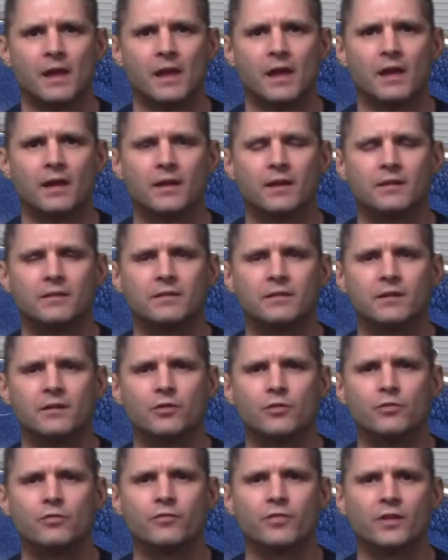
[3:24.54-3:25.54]

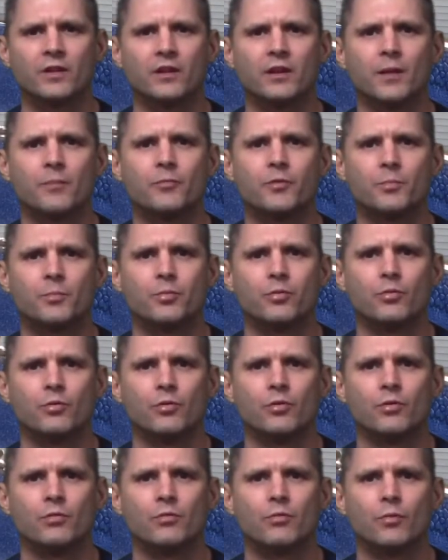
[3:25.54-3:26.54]
Continue filling up the
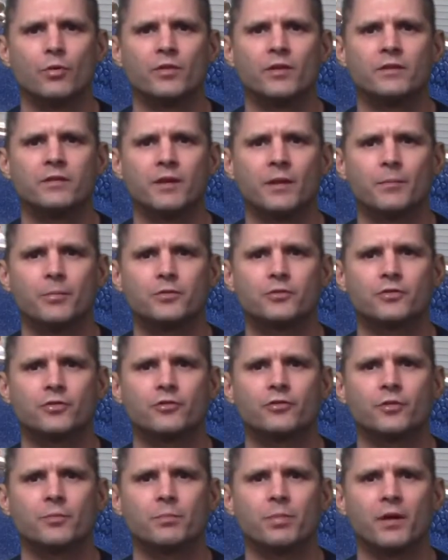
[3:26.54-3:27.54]
pool when the temperature
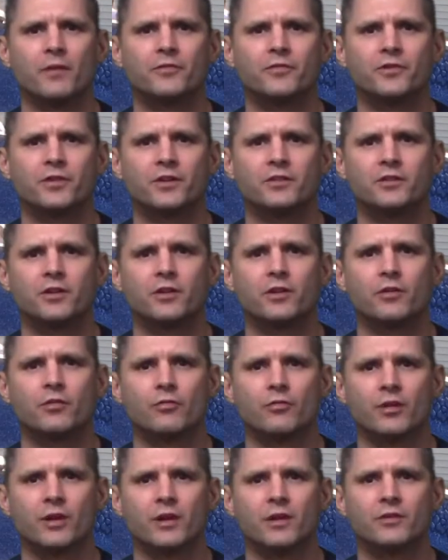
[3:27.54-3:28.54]
is above 60
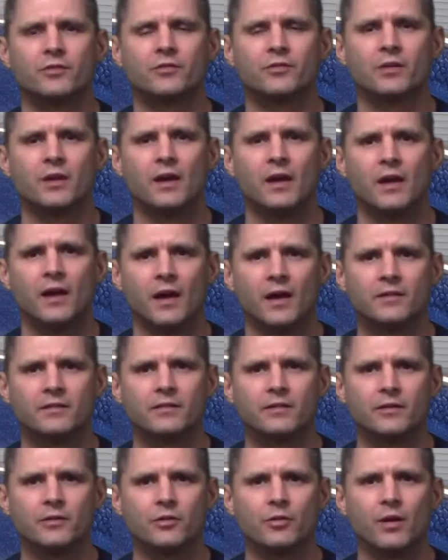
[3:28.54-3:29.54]
degrees
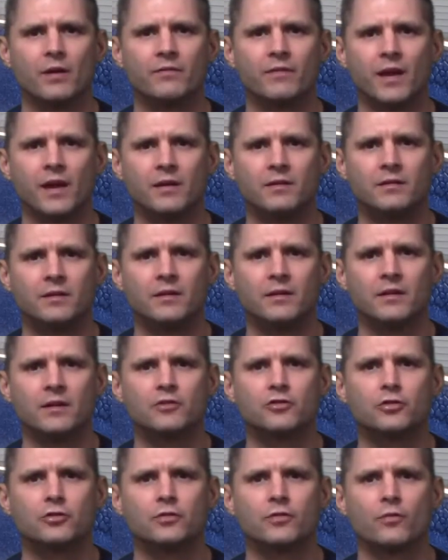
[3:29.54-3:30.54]
until you have 18
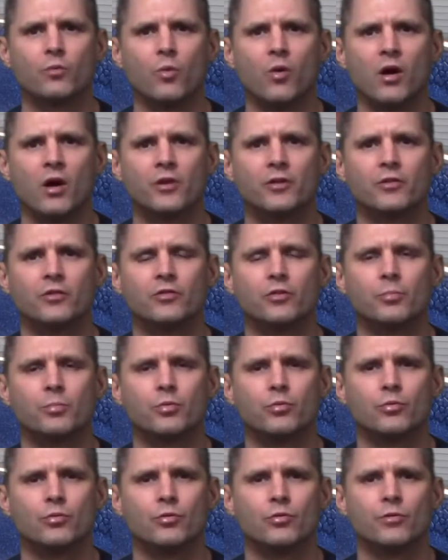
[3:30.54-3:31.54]
inches of water in the
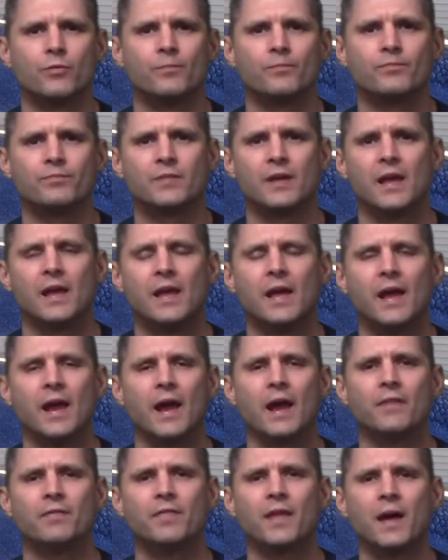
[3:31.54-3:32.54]
pool.
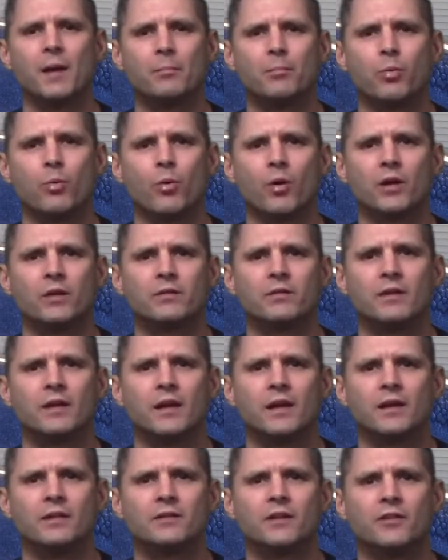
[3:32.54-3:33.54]
At that point,
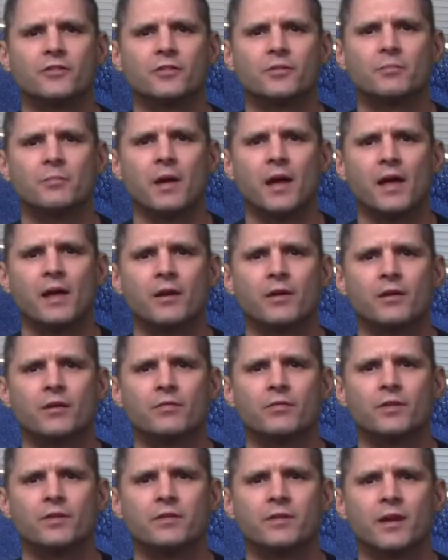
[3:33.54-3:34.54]
it doesn't matter
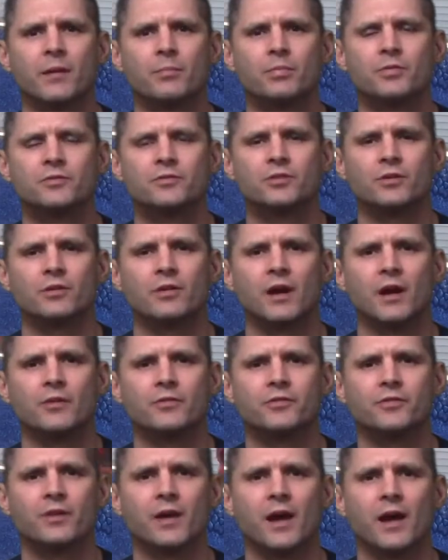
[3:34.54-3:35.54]
the temperature
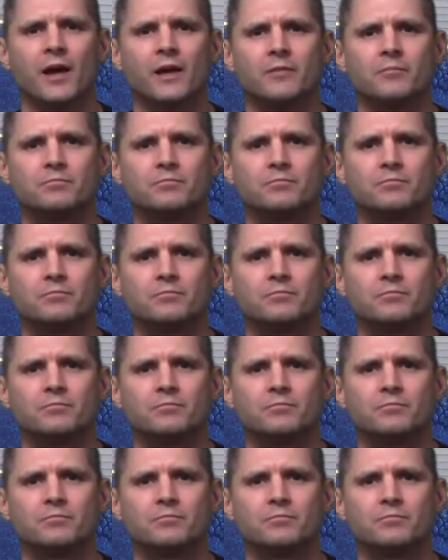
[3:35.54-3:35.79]
outside.